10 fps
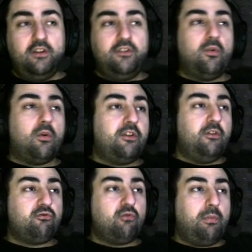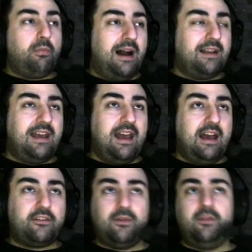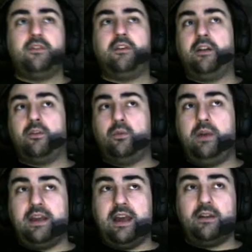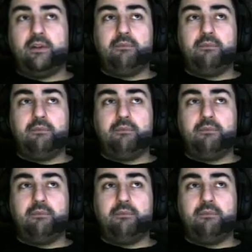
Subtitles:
do our usual podcast on the weekend. I'll